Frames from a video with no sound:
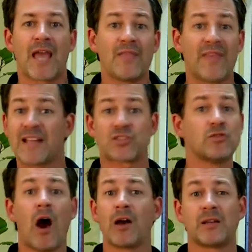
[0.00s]
And that's
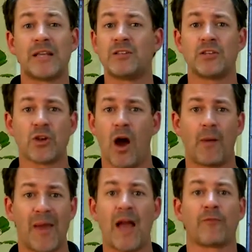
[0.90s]
not an easy
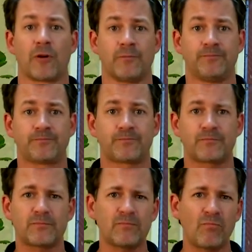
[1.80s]
job, ever.
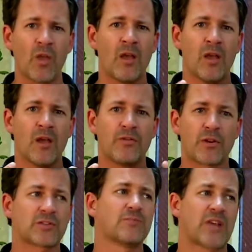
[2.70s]

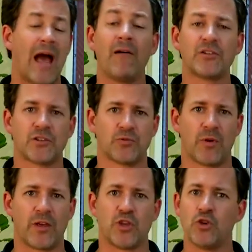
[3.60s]
There are some challenges
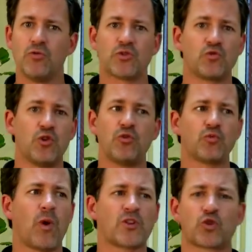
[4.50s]
with it. Use
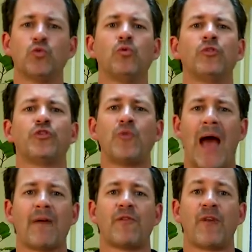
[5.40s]
what tools you
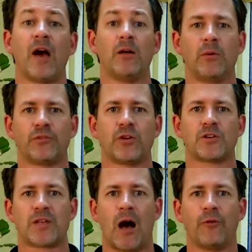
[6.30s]
have available to
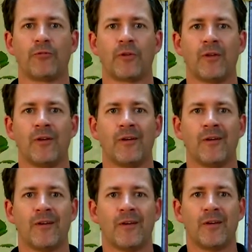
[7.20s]
yourself
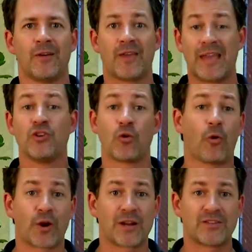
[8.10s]
in your
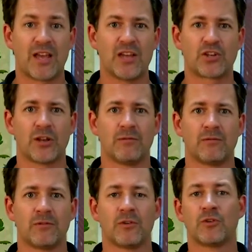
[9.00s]
organization
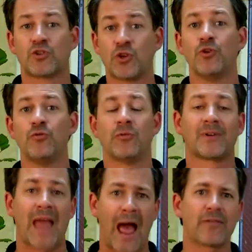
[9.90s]
to
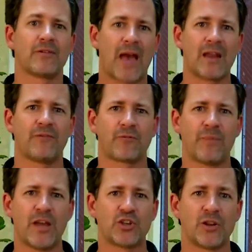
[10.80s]
gather that
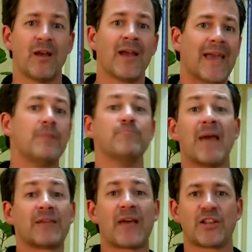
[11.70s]
information and
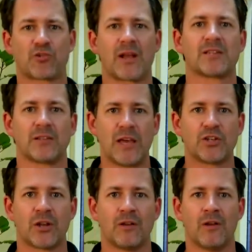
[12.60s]
make that
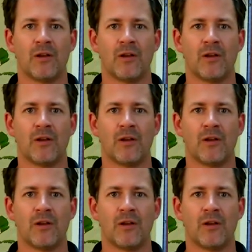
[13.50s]
translation.